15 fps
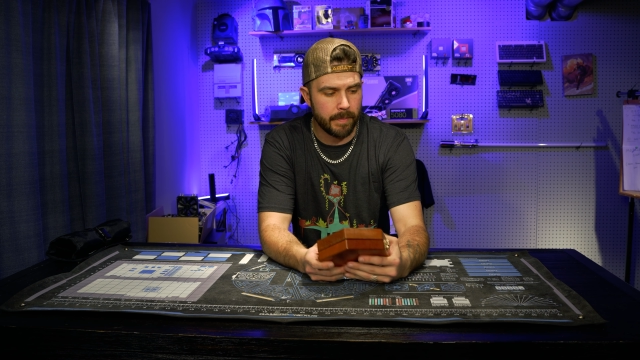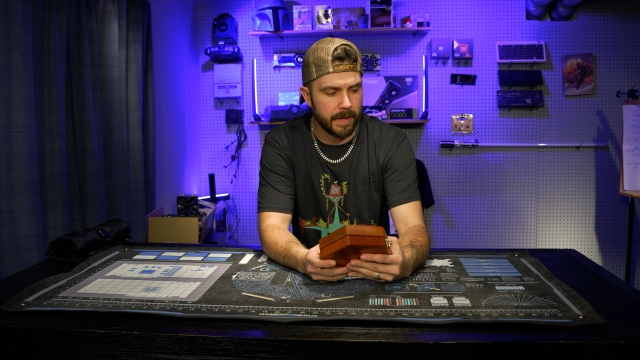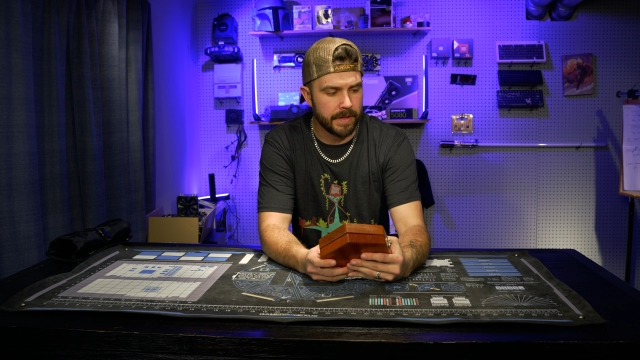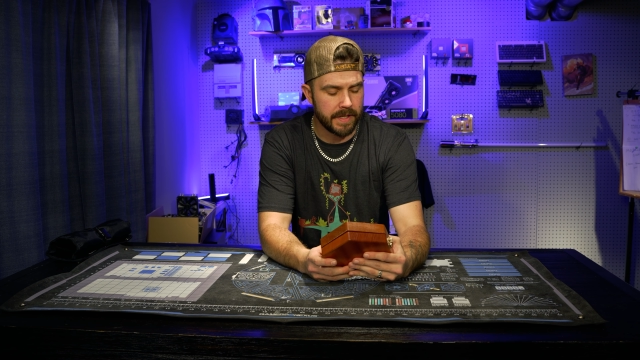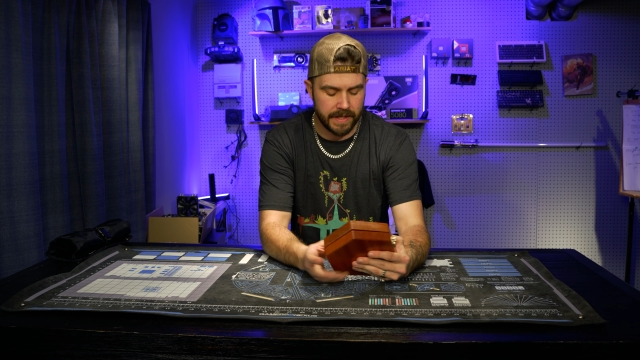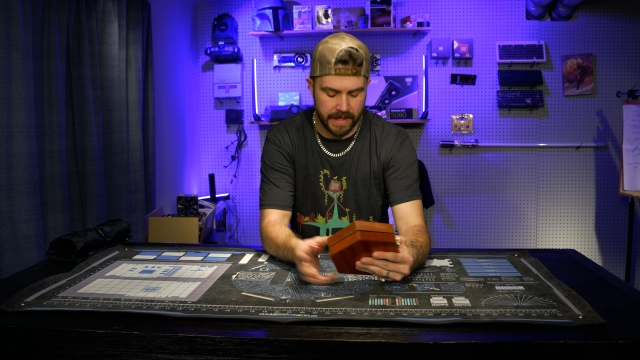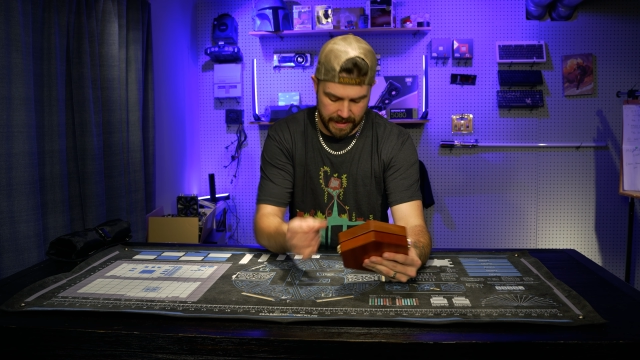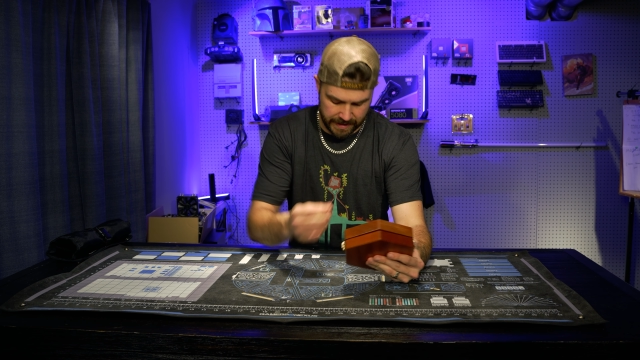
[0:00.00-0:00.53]
about
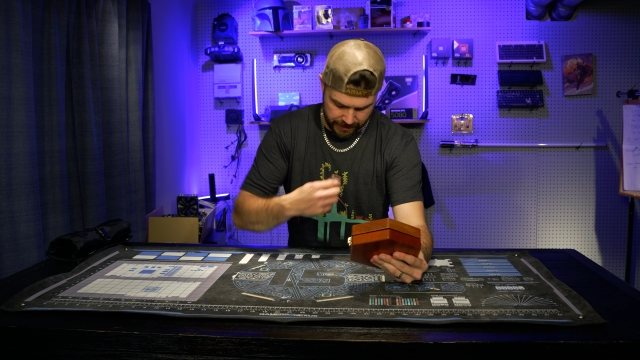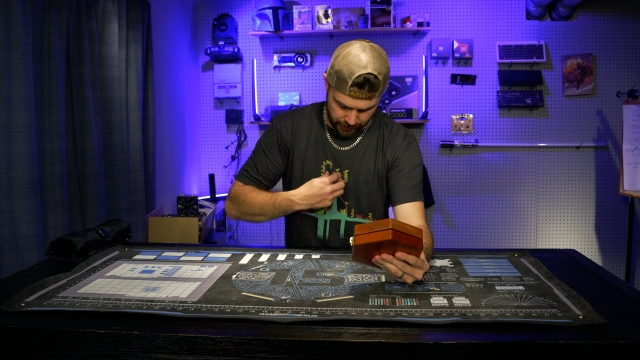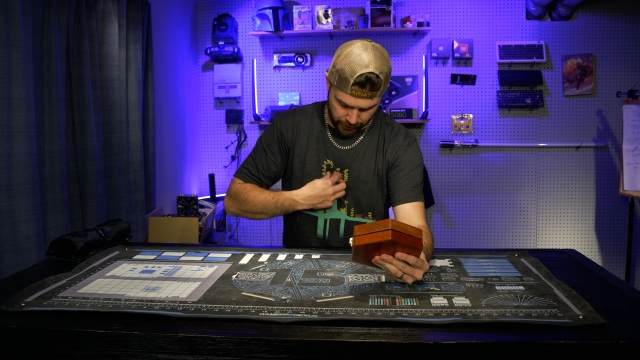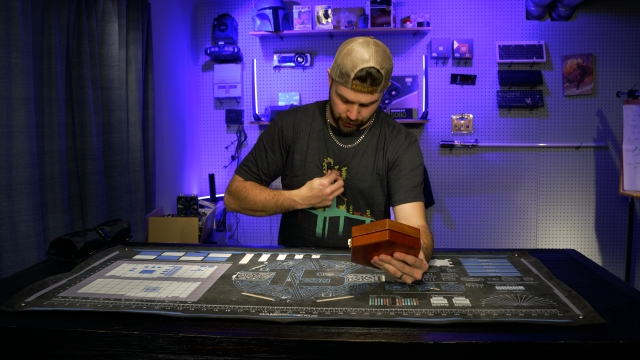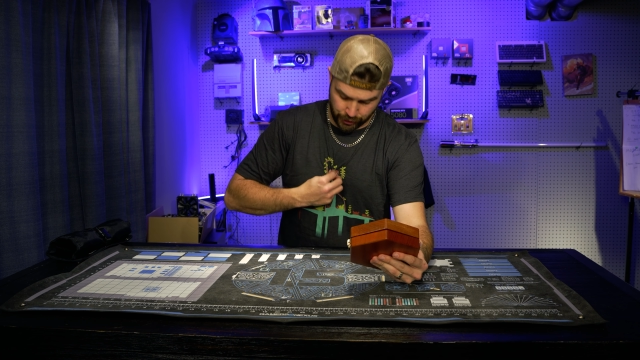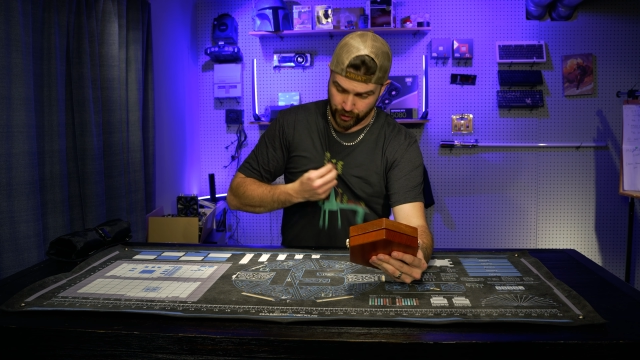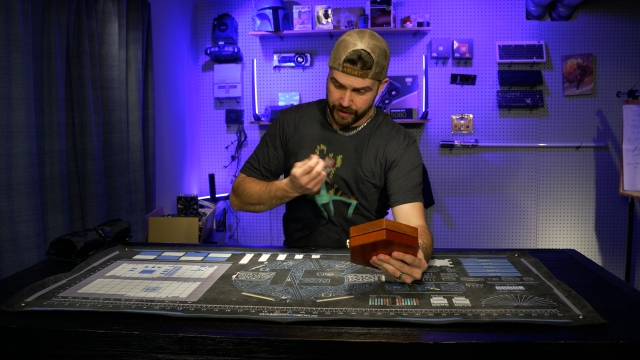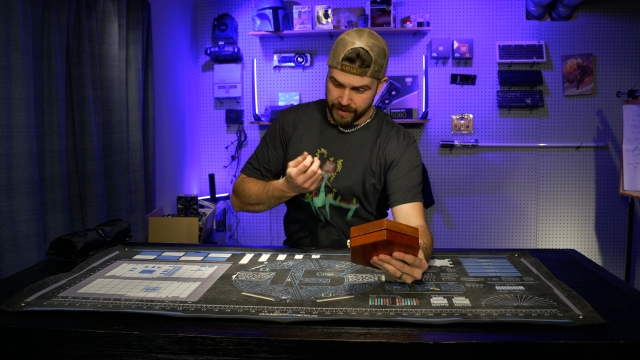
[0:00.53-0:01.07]
the dice. The
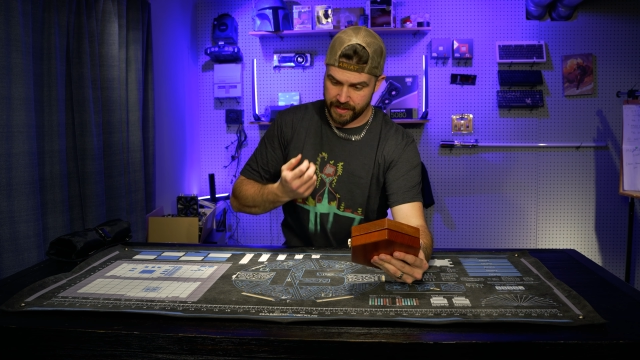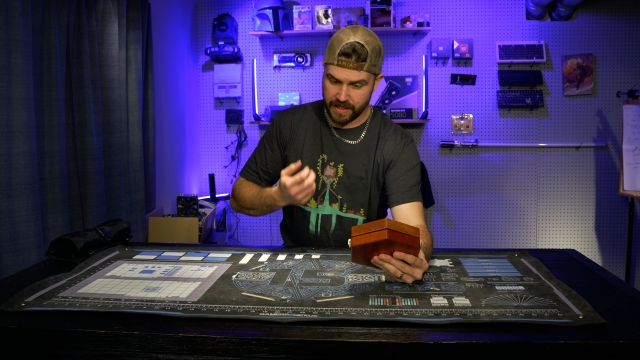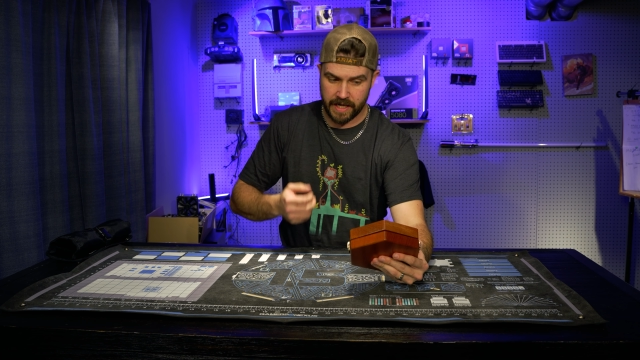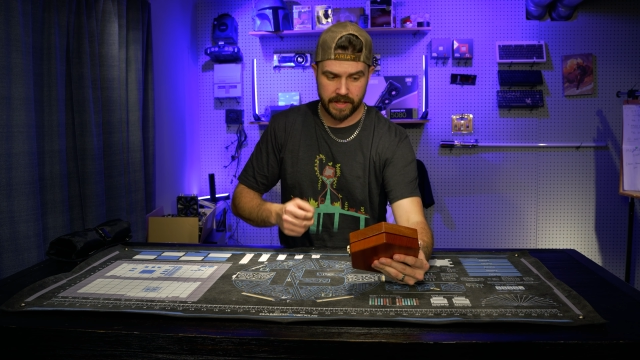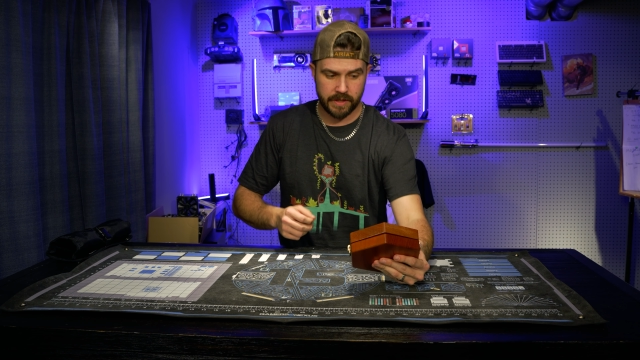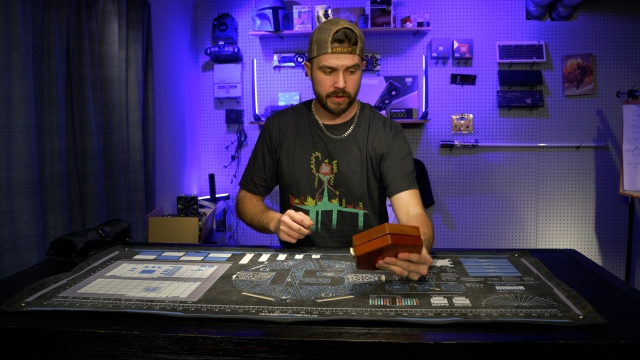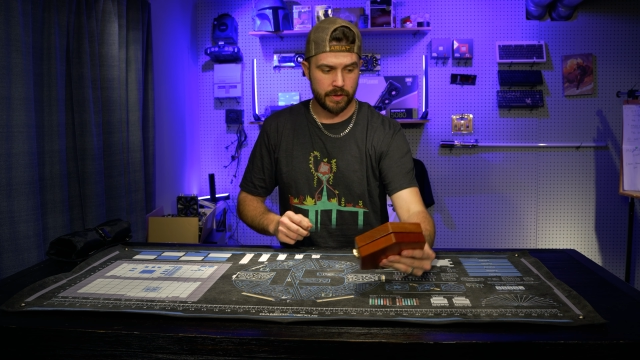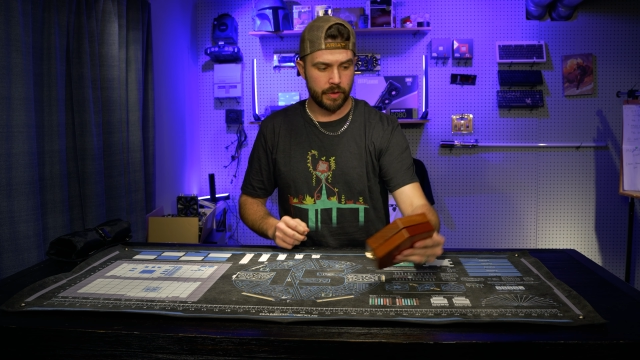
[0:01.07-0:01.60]
shirt is
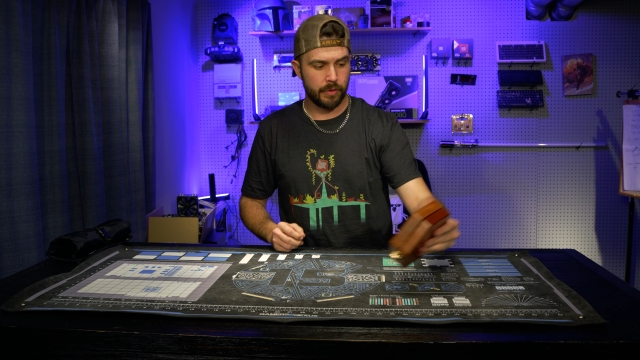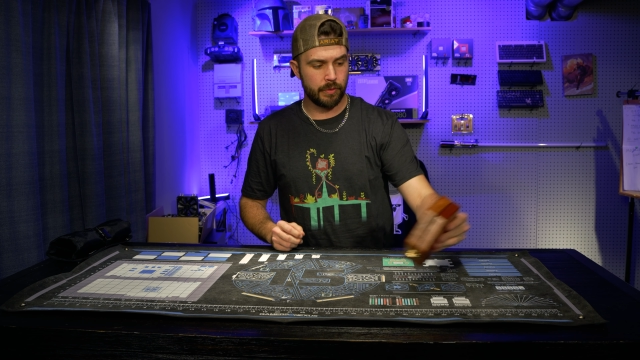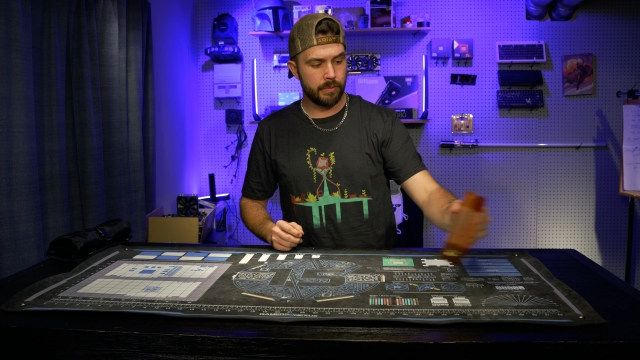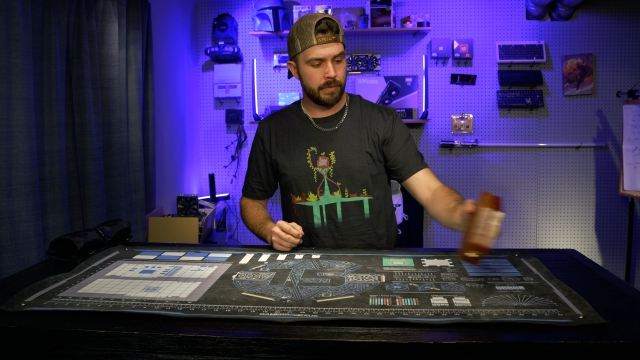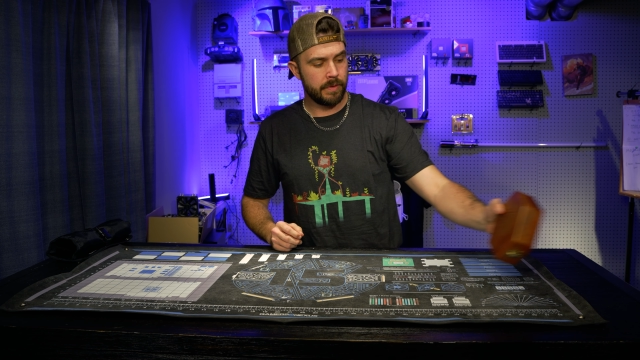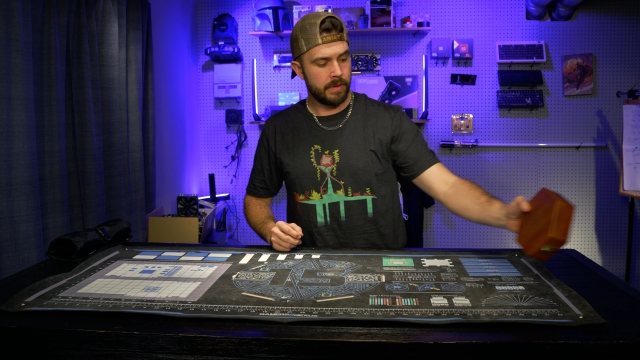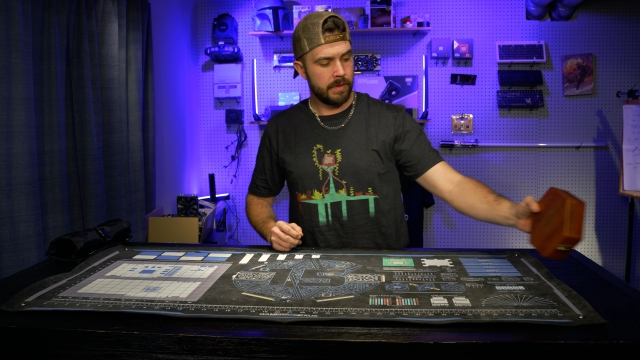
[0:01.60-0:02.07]
nice too.